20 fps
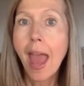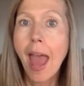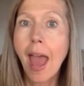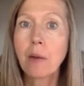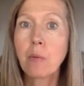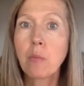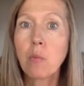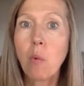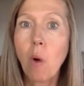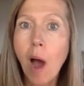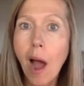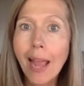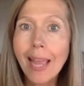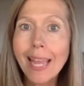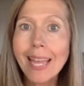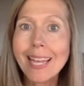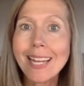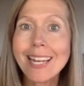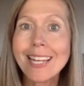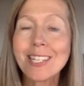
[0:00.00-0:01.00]
and why
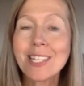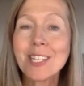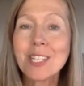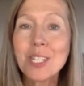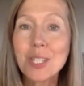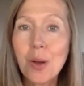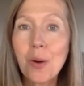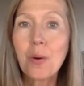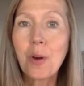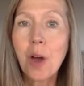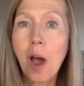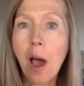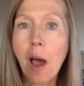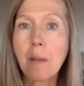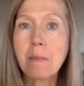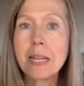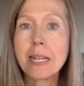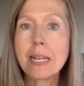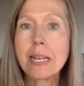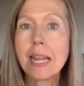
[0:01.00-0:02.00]
it is so
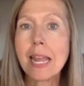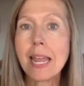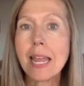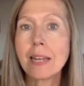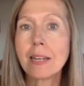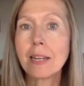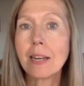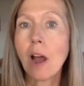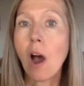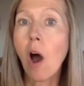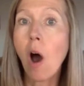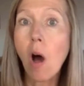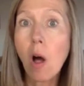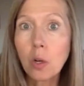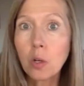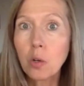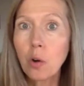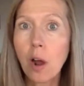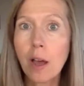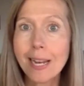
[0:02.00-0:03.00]
common in
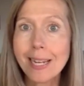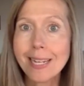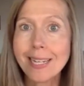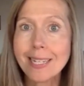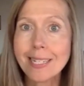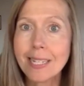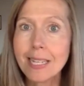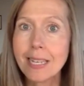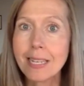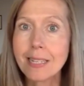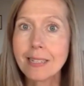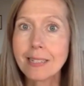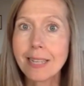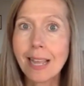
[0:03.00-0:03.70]
all chronic disease,